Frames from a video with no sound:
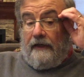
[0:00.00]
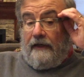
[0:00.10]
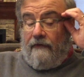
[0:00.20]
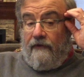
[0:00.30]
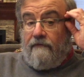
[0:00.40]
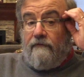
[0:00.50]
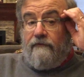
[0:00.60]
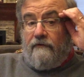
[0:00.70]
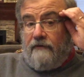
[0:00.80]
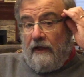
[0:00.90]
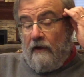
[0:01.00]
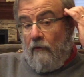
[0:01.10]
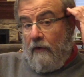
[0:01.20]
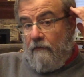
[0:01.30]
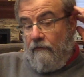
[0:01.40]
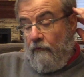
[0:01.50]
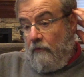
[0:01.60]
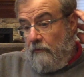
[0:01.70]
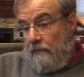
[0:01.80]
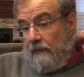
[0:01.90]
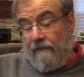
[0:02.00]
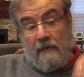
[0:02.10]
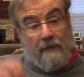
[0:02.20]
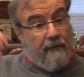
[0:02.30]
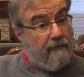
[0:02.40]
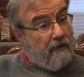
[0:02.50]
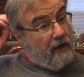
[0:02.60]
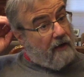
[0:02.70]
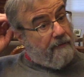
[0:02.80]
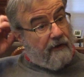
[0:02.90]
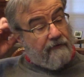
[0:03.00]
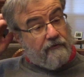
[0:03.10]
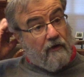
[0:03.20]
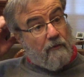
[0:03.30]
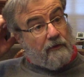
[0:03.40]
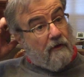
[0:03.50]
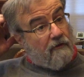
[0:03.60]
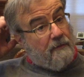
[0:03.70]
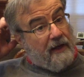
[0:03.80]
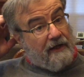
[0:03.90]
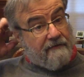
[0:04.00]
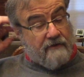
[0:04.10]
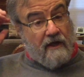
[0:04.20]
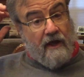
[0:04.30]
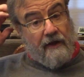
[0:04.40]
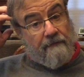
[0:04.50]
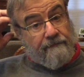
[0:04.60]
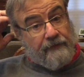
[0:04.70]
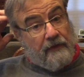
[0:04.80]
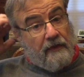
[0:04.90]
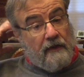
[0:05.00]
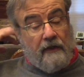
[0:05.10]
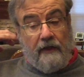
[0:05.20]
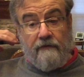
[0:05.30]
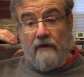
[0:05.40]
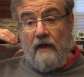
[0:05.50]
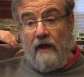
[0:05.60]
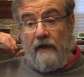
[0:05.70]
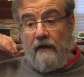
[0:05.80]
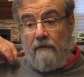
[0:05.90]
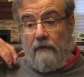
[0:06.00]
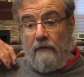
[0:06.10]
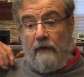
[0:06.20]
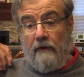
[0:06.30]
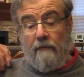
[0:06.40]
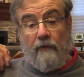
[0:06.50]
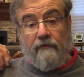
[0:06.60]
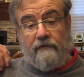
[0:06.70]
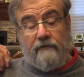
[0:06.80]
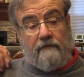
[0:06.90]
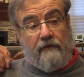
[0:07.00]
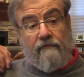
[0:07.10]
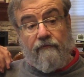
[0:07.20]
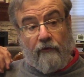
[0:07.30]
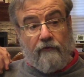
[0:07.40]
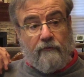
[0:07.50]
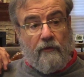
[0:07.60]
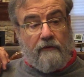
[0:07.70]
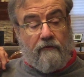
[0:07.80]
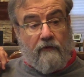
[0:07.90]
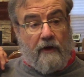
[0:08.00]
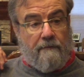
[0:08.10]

And this is the second great reform movement. Remember, a couple lessons ago we talked about Hezekiah. Hezekiah was the first one to try to